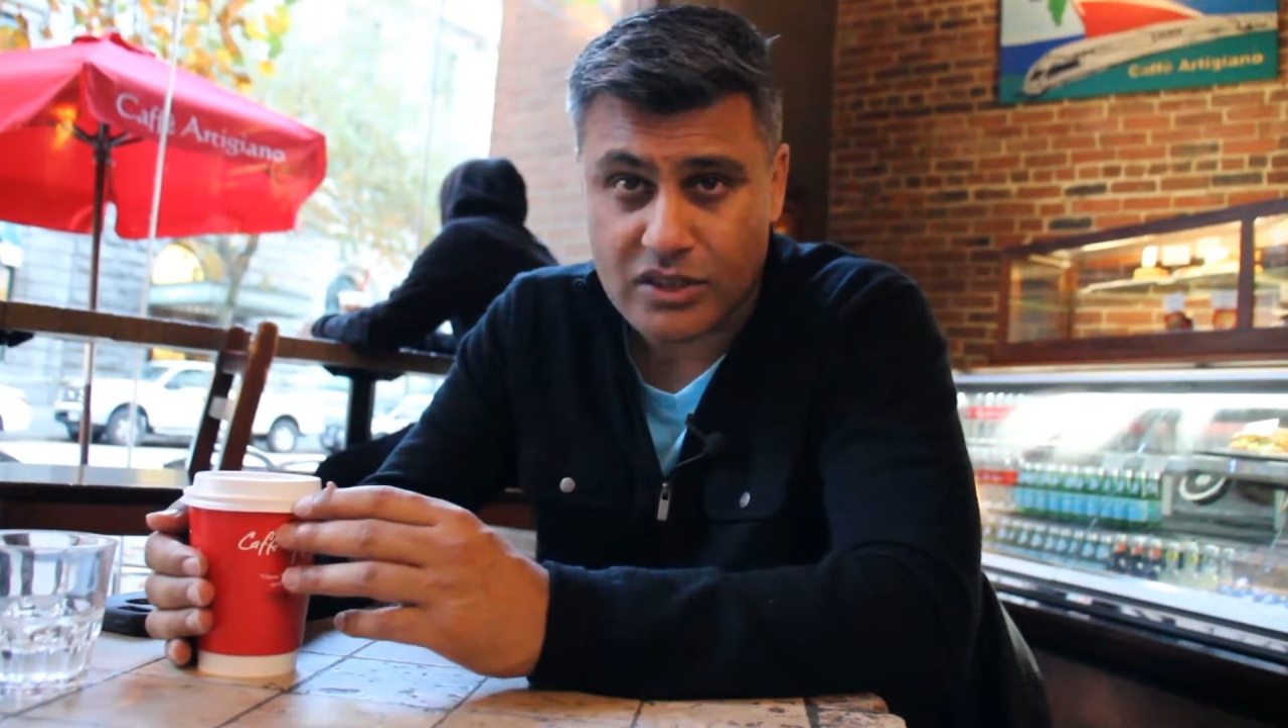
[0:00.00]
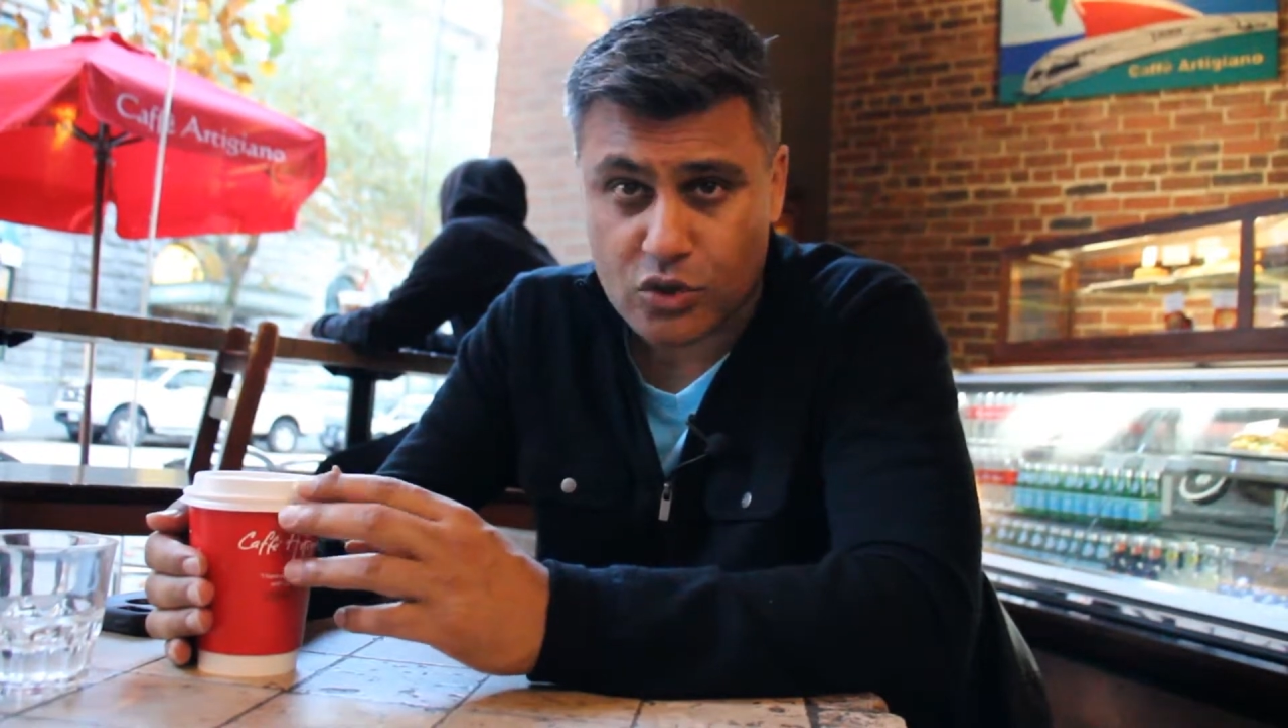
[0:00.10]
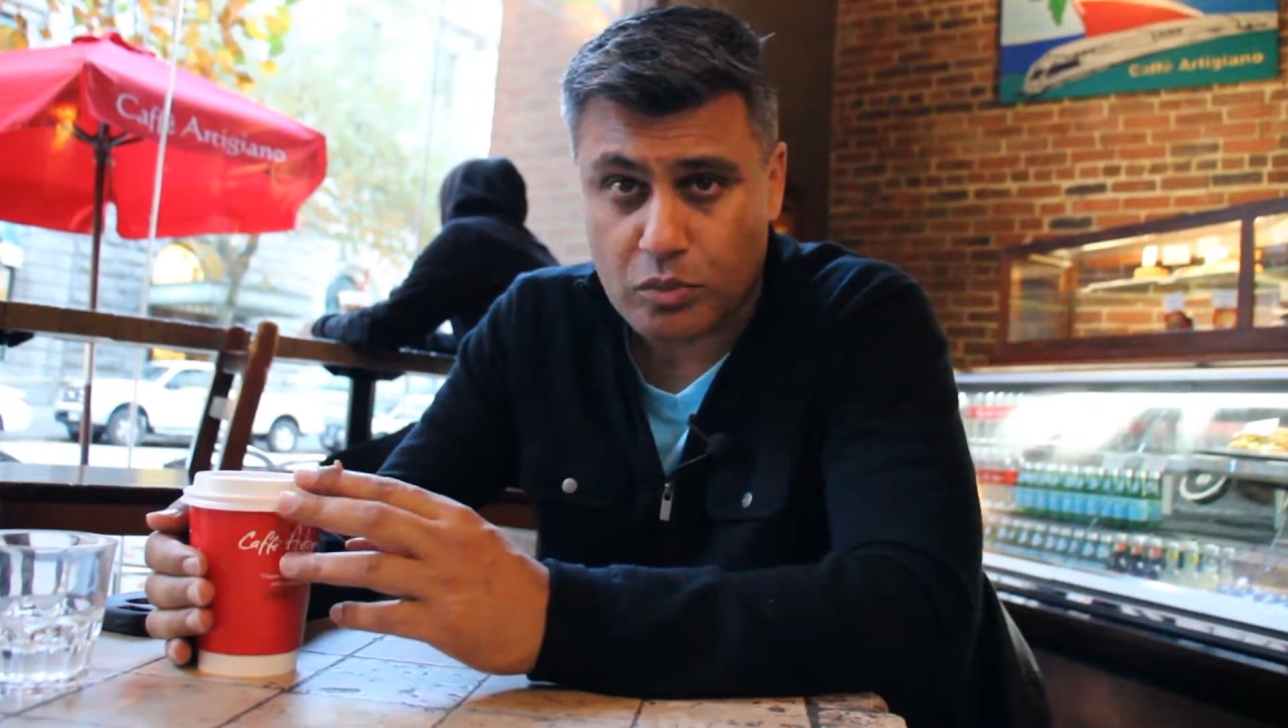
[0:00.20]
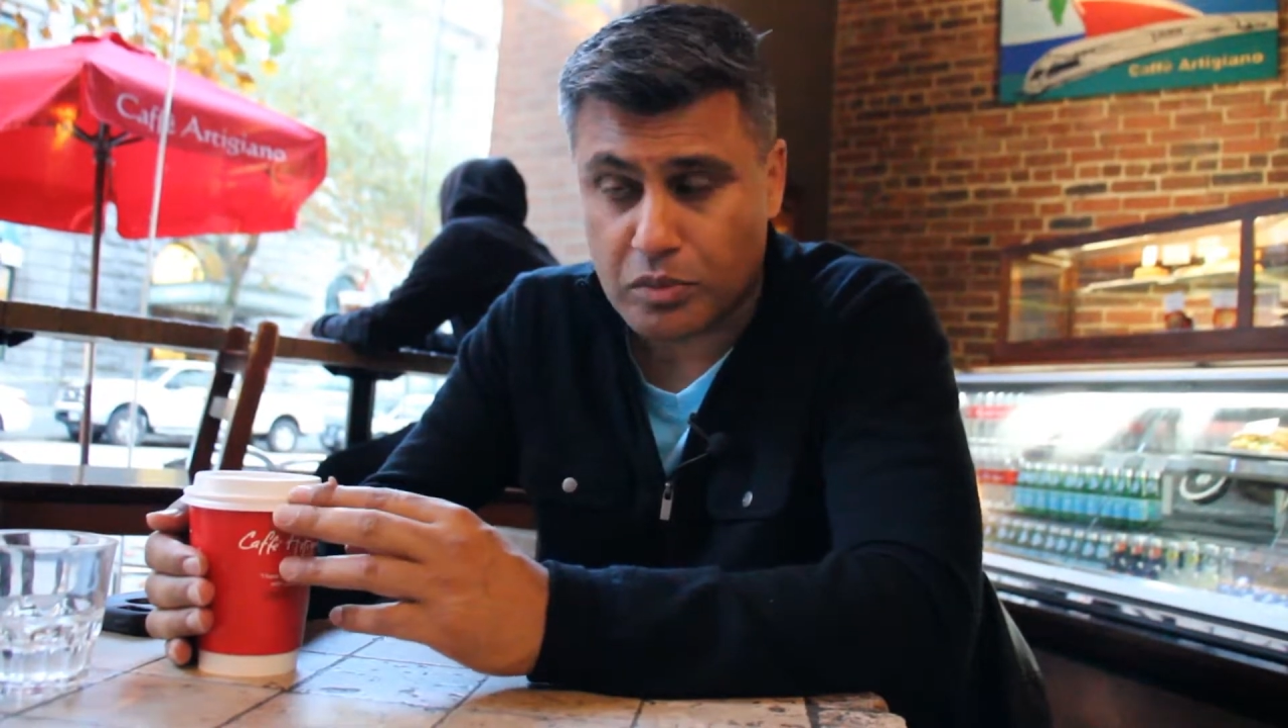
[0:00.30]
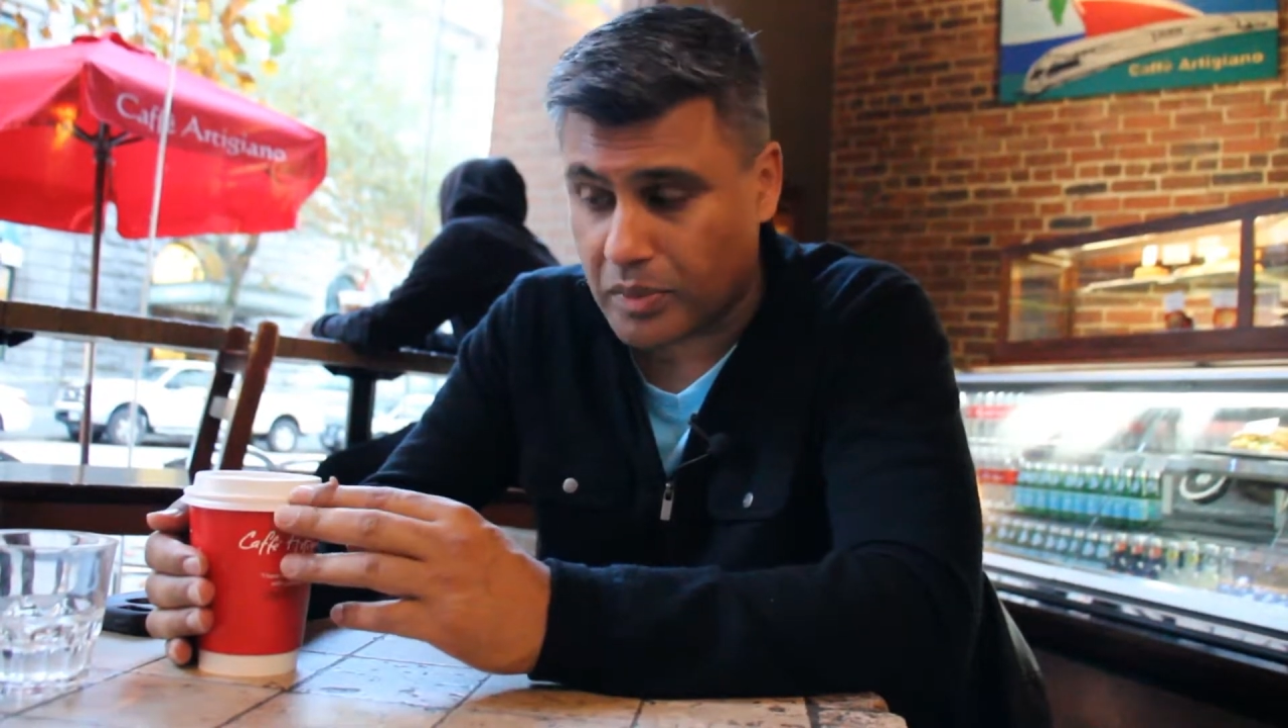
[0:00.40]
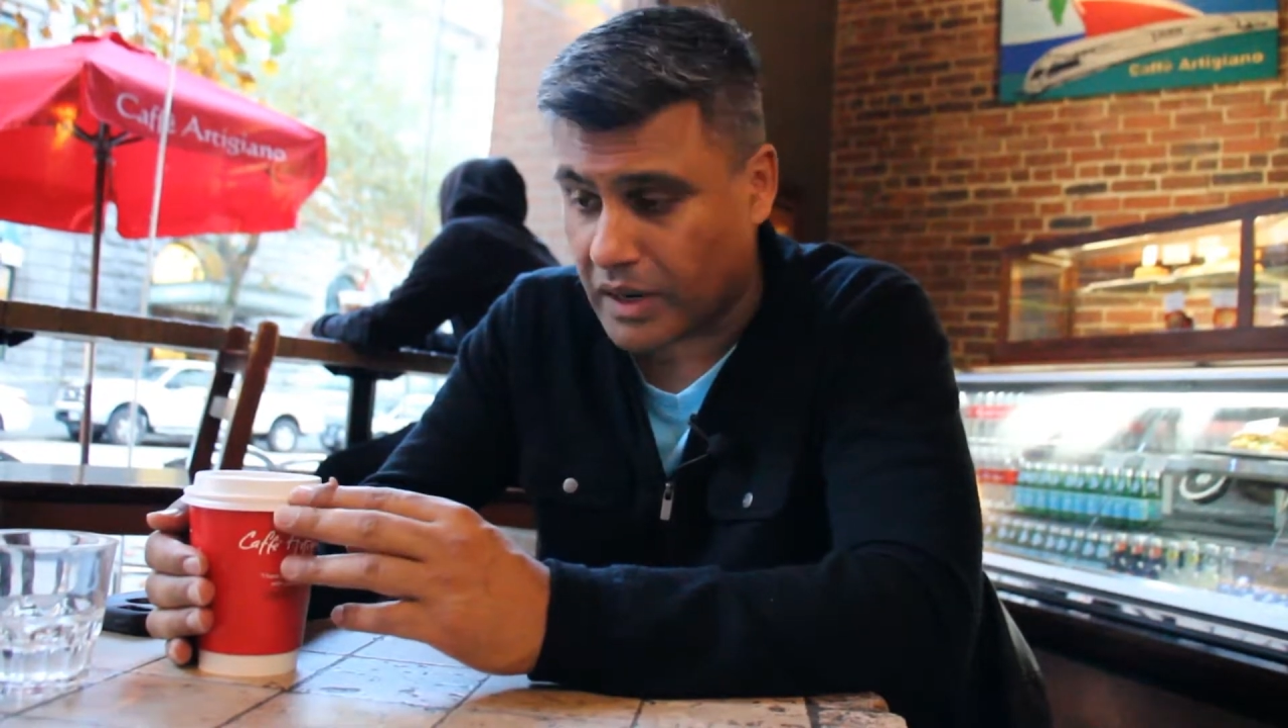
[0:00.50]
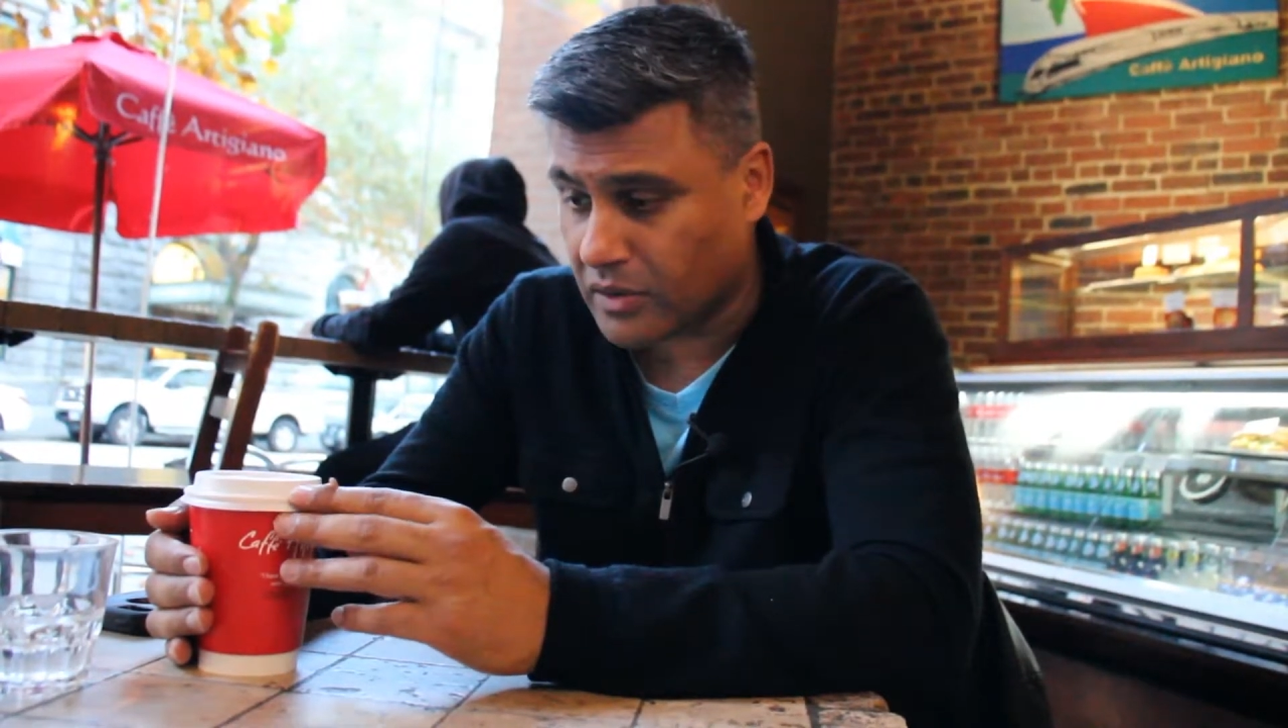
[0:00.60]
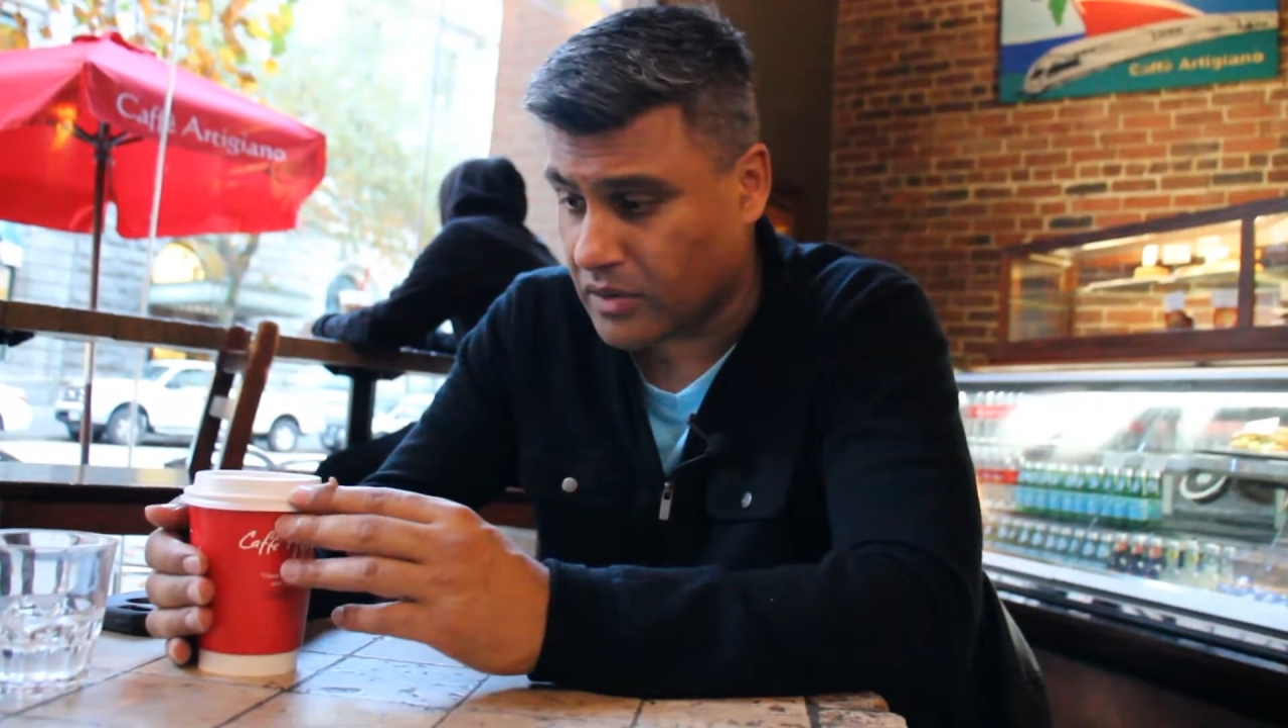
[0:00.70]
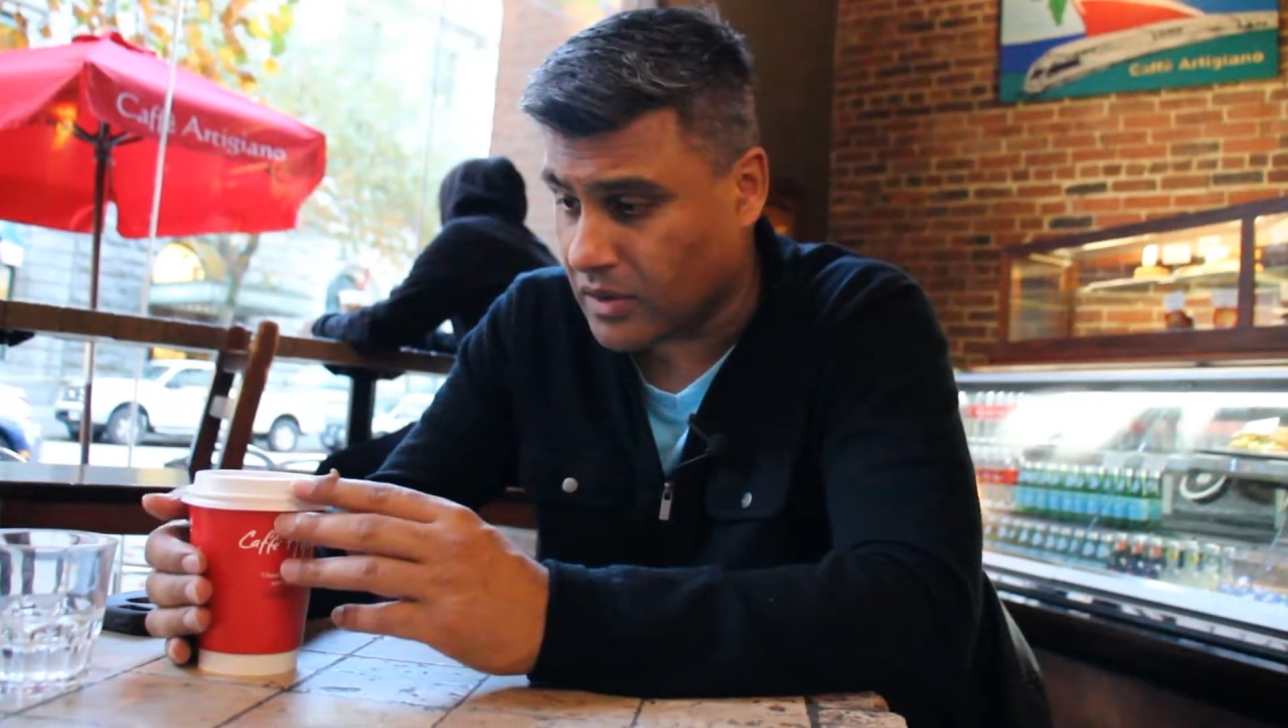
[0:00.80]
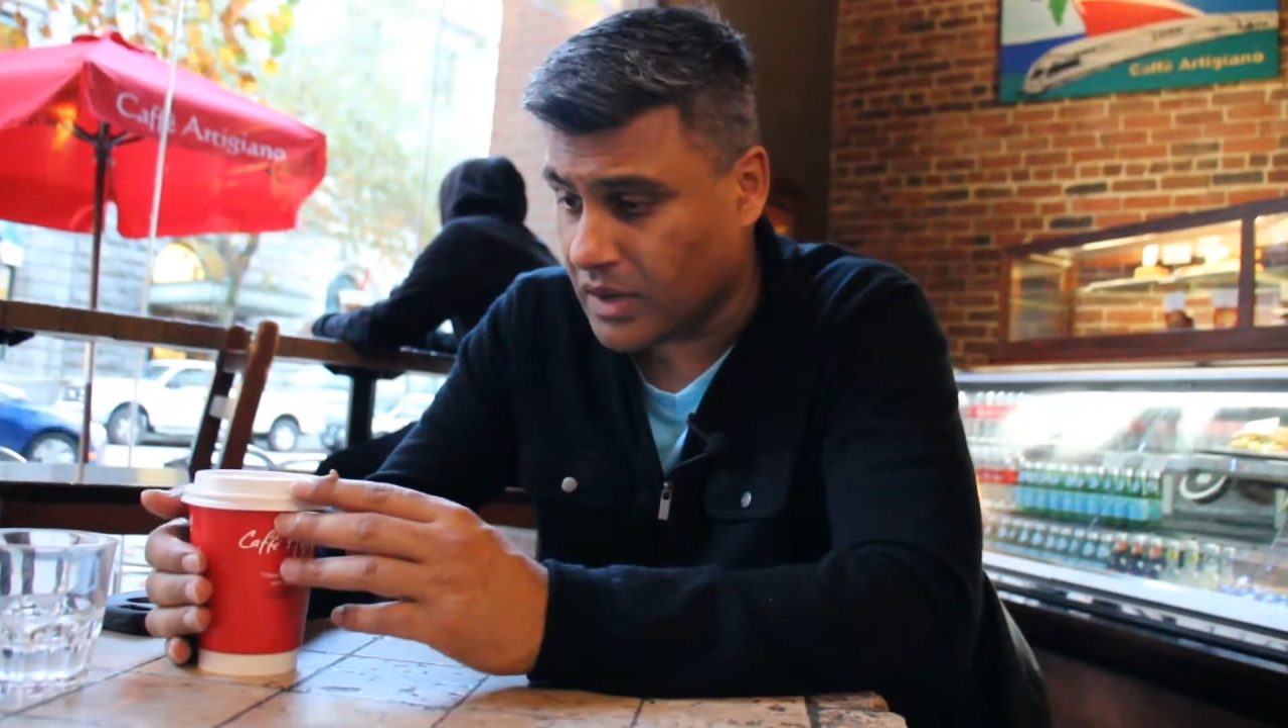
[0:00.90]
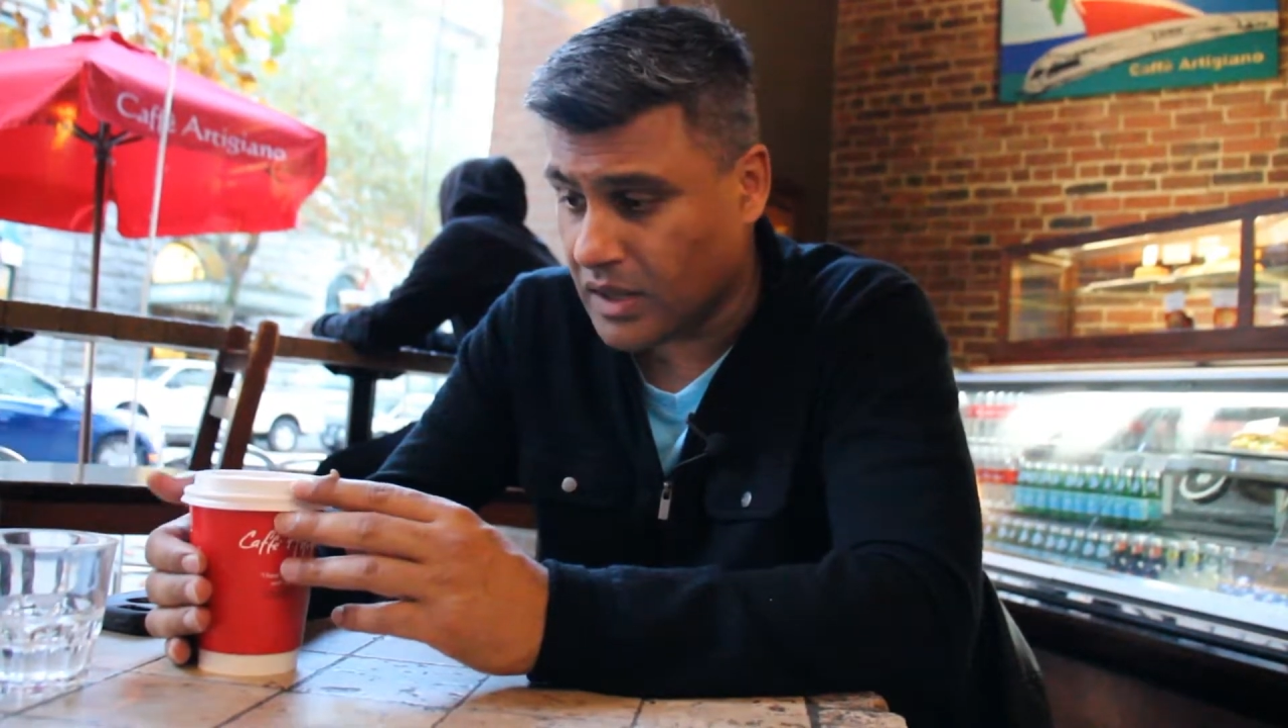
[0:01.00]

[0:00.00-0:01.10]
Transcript: as a sole proprietor,